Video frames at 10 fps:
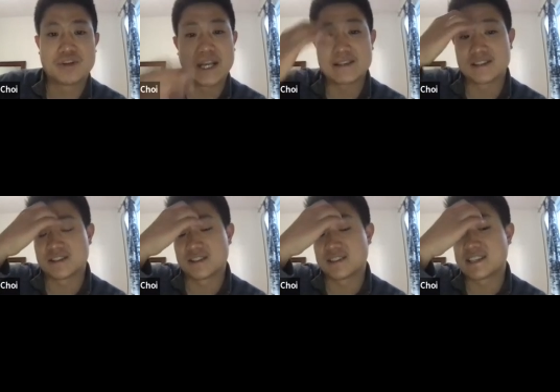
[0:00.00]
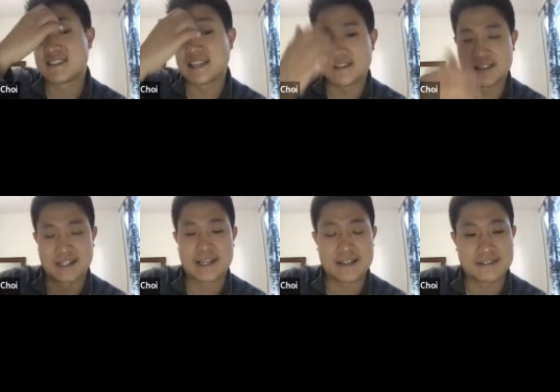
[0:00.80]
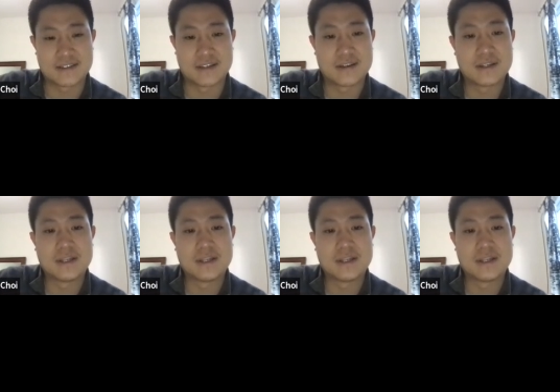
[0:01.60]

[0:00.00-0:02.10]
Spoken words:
related to testicular cancer,